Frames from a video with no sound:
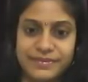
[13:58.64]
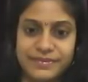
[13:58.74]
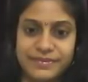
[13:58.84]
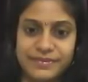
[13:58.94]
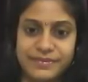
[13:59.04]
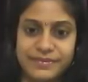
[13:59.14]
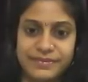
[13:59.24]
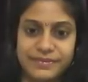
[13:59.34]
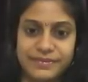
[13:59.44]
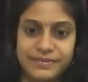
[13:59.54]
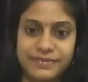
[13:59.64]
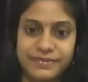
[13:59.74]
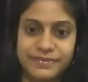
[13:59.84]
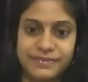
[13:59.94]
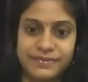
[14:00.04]

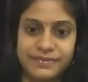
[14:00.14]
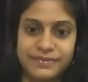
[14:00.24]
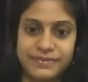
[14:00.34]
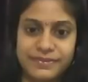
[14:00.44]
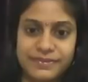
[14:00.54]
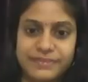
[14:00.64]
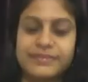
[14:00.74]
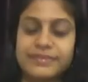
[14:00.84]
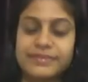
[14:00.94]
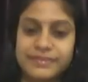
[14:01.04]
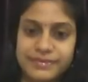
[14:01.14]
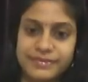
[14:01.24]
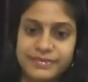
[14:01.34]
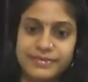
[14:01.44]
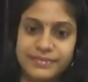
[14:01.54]

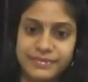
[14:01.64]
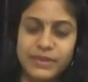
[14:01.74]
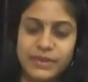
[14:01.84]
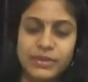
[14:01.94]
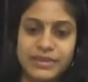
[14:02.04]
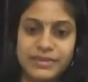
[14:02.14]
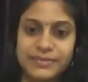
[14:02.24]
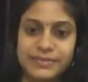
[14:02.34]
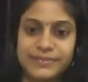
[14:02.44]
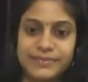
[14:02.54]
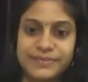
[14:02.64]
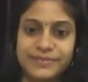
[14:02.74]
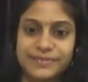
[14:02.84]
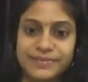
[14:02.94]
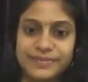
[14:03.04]

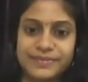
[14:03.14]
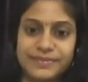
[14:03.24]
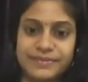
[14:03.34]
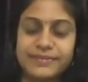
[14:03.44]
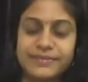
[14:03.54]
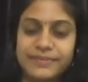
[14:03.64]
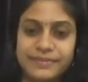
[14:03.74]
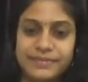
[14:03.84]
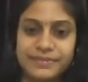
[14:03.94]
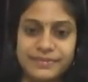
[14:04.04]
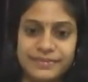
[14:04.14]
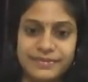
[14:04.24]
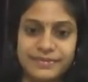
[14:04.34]
The person shown says nothing.